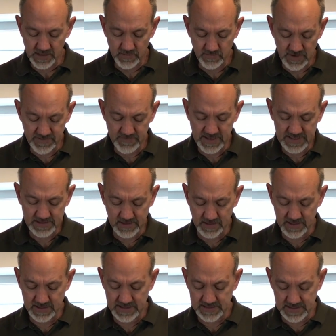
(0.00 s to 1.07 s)
we've mixed all
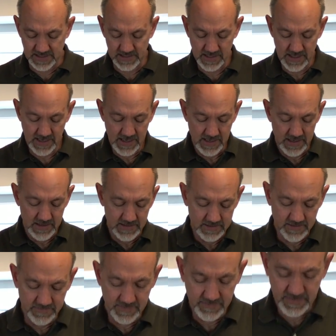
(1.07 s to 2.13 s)
of this in. So
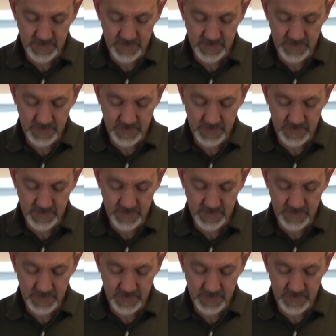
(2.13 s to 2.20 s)
if